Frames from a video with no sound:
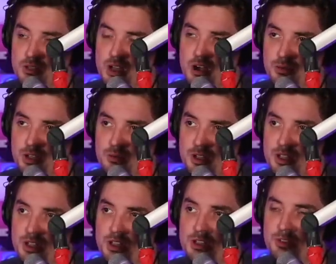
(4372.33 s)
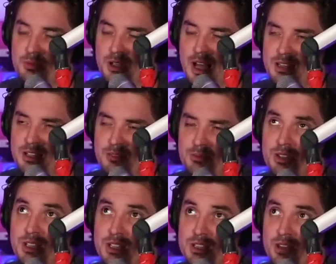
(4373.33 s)
no, I'm talking about you. But I think
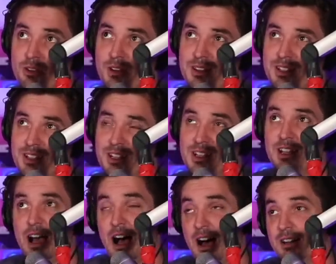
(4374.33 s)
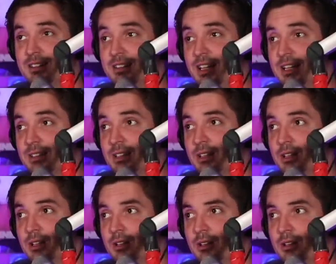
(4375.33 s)
music in general. I think honestly has
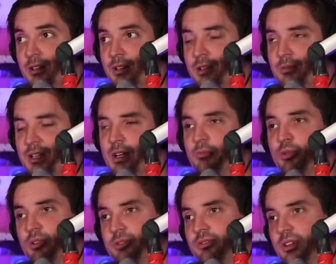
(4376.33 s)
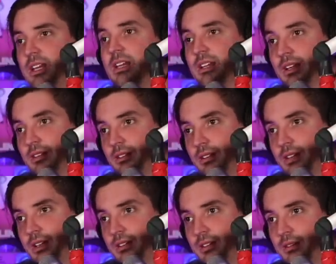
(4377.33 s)
become more fleeting.
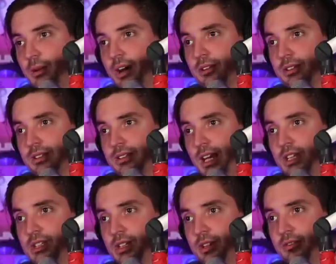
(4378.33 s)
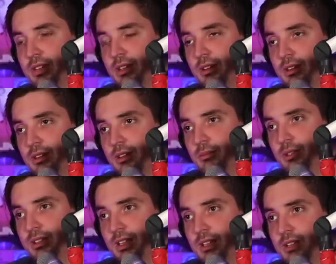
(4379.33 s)
You know, the democratization of the, the
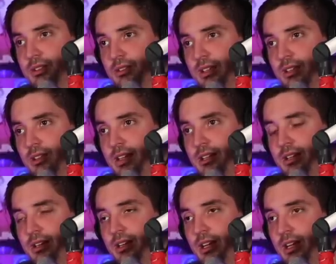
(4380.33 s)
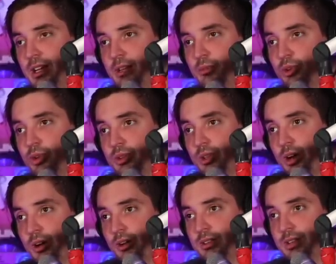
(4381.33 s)
music industry has led to more
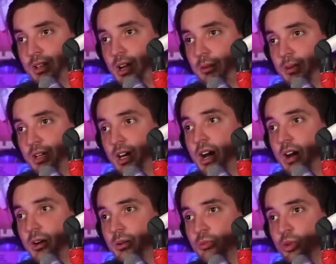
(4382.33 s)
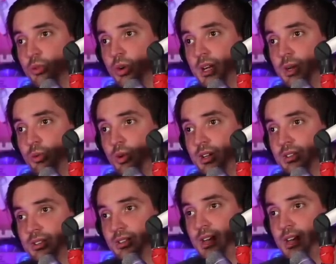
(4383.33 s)
songs to come and go and more one hit wonders in